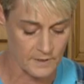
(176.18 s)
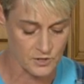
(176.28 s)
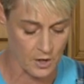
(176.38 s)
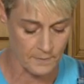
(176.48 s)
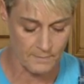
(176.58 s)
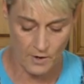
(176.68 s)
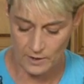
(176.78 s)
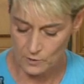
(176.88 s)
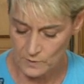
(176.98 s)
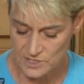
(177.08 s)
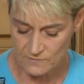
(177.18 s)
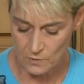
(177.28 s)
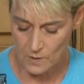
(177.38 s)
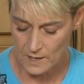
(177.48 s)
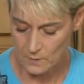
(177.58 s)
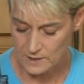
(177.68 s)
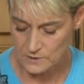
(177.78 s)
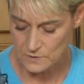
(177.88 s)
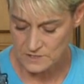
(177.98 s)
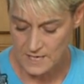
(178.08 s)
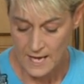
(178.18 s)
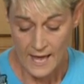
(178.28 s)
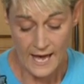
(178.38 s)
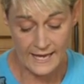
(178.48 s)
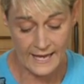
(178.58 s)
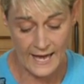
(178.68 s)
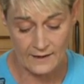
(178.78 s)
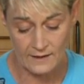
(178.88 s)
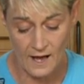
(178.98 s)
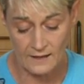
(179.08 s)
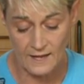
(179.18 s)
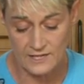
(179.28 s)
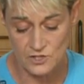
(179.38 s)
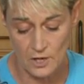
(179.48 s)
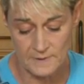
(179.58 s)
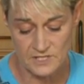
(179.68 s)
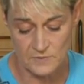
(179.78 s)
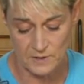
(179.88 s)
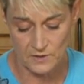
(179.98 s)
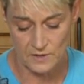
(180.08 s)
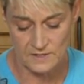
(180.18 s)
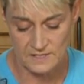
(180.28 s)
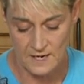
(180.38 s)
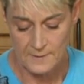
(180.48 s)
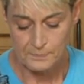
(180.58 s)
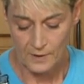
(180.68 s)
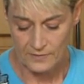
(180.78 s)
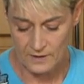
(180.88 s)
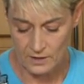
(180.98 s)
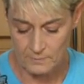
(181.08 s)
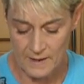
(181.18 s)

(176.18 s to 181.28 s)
my Sharpie marker, whichever one I want to use. Again, I like Sharpies just because they're gonna